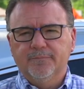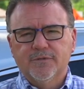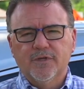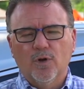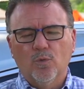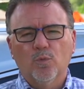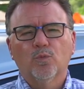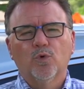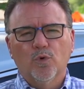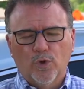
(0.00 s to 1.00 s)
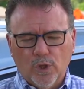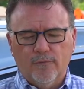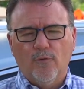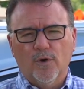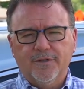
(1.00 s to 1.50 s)
So look
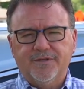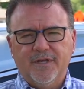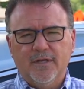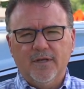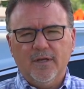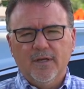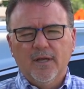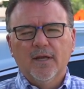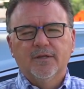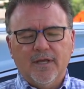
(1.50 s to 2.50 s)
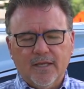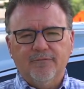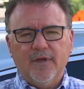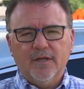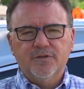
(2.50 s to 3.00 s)
forward to seeing you. Take
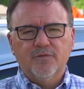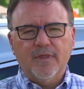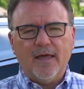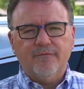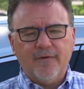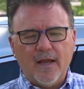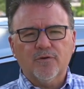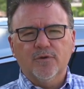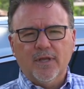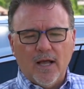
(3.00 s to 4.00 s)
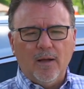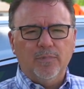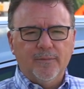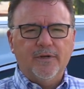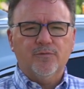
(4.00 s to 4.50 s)
advantage of that factory
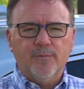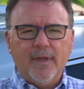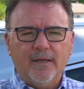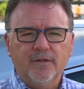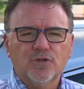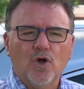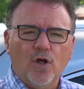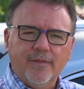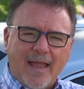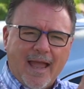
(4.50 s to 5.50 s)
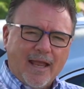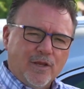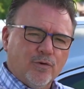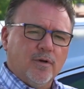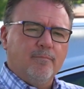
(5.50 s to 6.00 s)
complimentary maintenance called
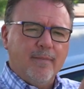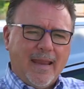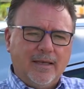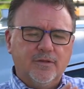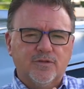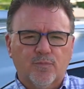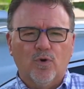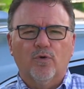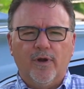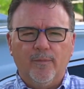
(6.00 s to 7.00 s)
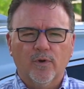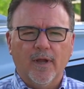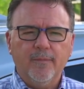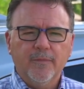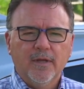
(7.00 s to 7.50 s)
Acura Maintenance Program,
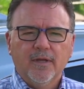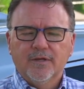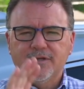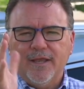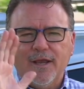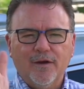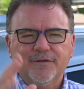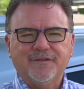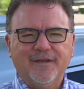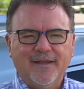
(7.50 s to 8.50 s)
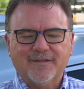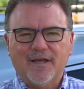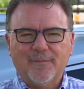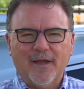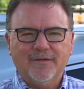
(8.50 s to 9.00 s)
okay? Take care. See you next
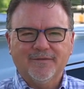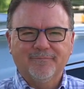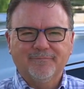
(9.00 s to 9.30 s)
time, guys.